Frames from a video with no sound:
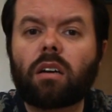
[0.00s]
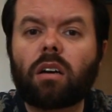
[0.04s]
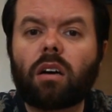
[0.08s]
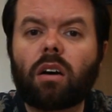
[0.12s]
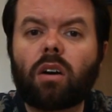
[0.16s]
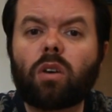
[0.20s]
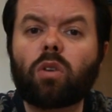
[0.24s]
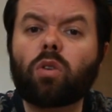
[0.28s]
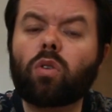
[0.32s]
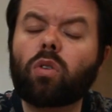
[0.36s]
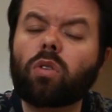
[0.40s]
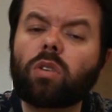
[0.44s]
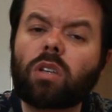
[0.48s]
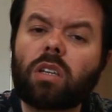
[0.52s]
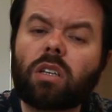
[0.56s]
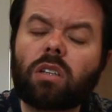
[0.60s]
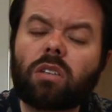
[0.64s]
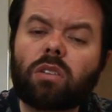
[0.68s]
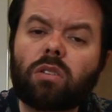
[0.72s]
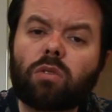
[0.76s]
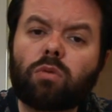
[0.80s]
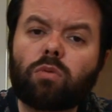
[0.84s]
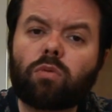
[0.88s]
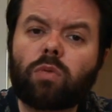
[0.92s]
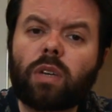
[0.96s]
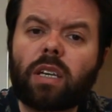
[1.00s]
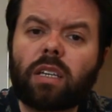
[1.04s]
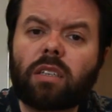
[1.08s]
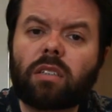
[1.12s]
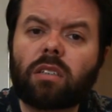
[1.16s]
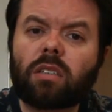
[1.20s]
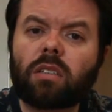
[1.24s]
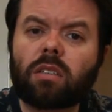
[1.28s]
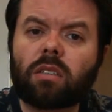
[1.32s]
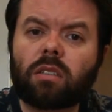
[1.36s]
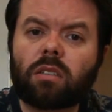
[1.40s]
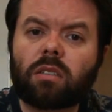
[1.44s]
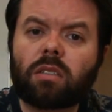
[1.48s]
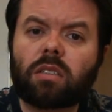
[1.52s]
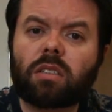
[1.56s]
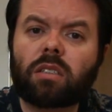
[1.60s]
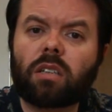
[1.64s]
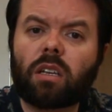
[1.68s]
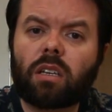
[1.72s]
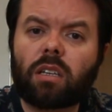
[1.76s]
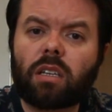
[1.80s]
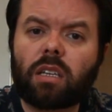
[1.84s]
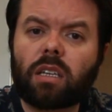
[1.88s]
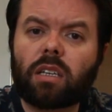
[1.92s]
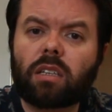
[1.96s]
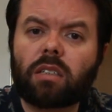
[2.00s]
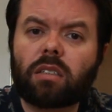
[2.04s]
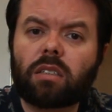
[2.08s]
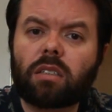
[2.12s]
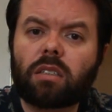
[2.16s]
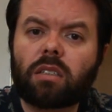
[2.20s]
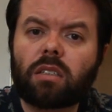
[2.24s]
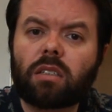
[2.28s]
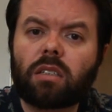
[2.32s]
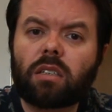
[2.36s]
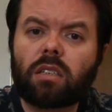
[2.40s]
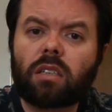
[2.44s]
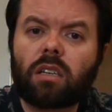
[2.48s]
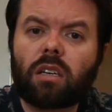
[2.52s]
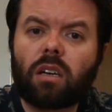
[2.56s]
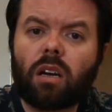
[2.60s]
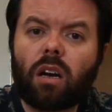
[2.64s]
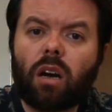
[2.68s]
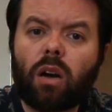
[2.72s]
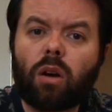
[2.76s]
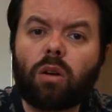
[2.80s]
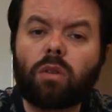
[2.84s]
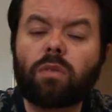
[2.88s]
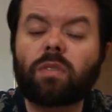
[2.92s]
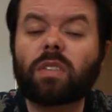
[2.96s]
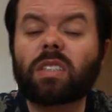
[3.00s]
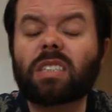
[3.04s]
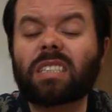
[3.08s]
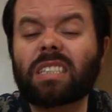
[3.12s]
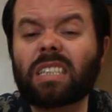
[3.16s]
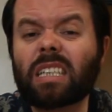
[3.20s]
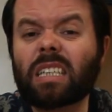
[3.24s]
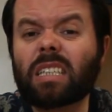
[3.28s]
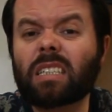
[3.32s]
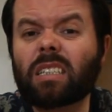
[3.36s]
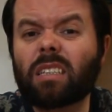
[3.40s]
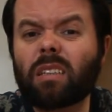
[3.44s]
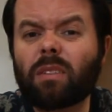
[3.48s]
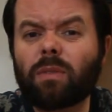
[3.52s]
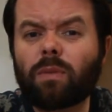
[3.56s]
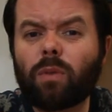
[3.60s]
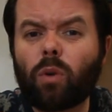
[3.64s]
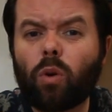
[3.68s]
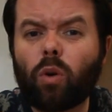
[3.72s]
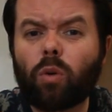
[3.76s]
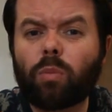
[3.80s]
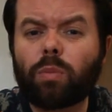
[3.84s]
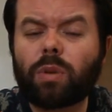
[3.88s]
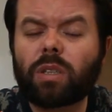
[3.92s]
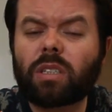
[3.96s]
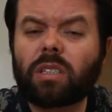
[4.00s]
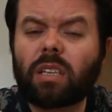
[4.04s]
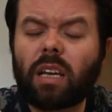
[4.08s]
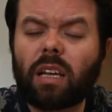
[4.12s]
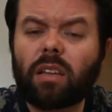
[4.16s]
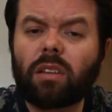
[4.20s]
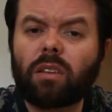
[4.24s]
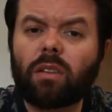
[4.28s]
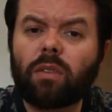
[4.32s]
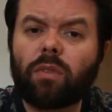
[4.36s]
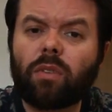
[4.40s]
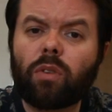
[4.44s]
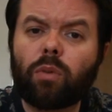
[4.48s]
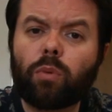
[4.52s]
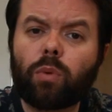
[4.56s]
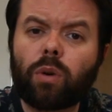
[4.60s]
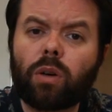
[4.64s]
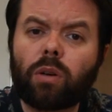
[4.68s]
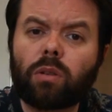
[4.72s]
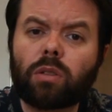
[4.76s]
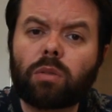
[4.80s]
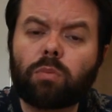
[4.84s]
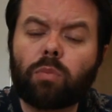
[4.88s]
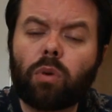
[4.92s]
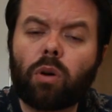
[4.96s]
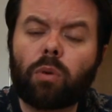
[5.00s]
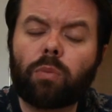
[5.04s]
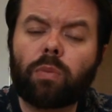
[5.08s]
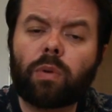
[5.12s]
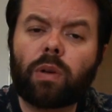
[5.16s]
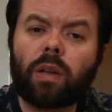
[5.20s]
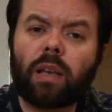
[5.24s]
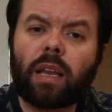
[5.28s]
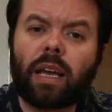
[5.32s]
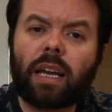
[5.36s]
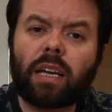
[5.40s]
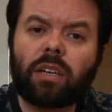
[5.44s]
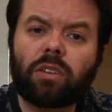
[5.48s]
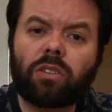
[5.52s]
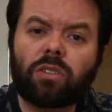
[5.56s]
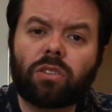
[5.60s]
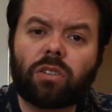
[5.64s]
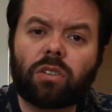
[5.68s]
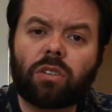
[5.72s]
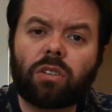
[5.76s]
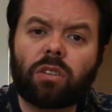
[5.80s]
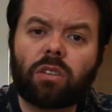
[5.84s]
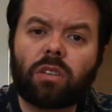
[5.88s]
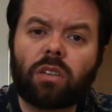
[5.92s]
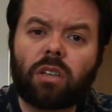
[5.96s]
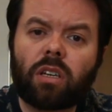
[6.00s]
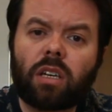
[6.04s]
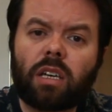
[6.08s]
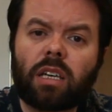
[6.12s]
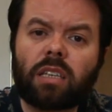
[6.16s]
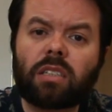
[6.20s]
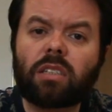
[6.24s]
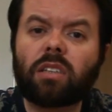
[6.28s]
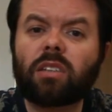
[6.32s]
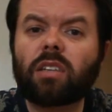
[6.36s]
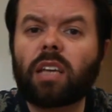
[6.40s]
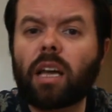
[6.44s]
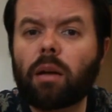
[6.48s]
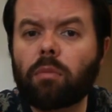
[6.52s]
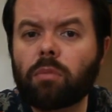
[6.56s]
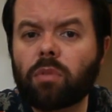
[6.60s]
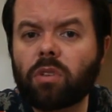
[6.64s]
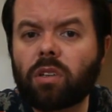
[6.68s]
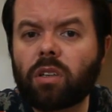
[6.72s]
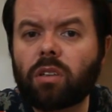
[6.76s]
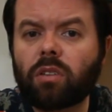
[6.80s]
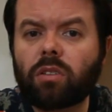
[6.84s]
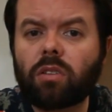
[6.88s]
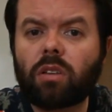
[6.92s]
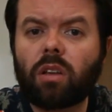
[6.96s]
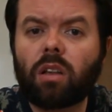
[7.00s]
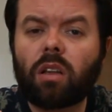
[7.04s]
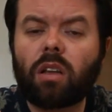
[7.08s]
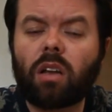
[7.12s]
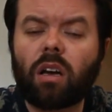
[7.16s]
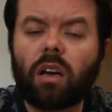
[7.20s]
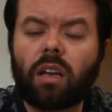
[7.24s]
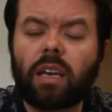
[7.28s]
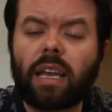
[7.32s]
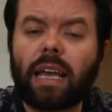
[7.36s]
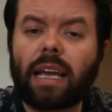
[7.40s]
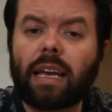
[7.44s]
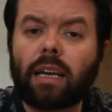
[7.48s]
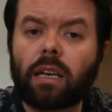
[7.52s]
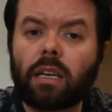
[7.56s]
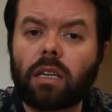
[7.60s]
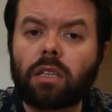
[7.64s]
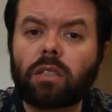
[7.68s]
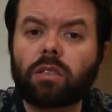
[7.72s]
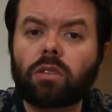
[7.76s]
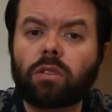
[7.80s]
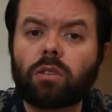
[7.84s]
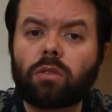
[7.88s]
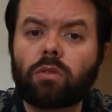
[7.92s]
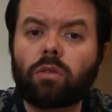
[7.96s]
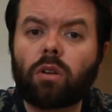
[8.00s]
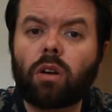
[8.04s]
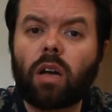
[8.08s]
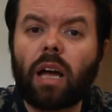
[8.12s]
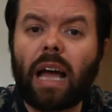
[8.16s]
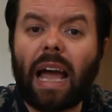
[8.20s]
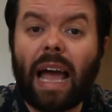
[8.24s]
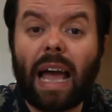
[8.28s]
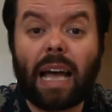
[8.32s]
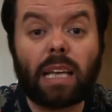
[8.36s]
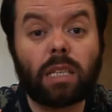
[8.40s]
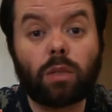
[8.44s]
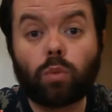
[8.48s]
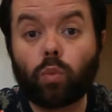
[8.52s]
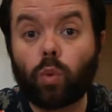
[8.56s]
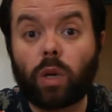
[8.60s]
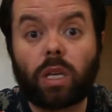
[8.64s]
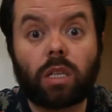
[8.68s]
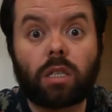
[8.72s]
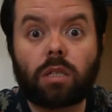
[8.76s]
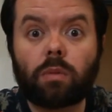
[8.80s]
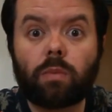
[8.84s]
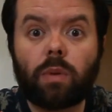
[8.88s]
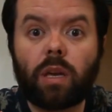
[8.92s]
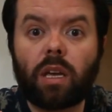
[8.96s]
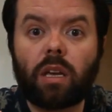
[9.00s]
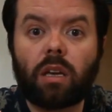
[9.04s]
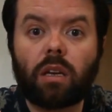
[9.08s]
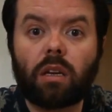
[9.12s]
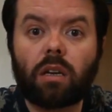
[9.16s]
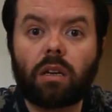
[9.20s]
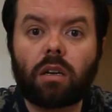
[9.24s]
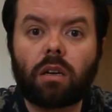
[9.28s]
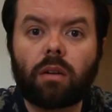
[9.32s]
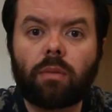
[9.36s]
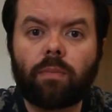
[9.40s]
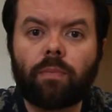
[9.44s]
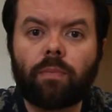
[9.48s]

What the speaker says: According to recent studies, over 64% of the world's population is attempting to learn English as we speak.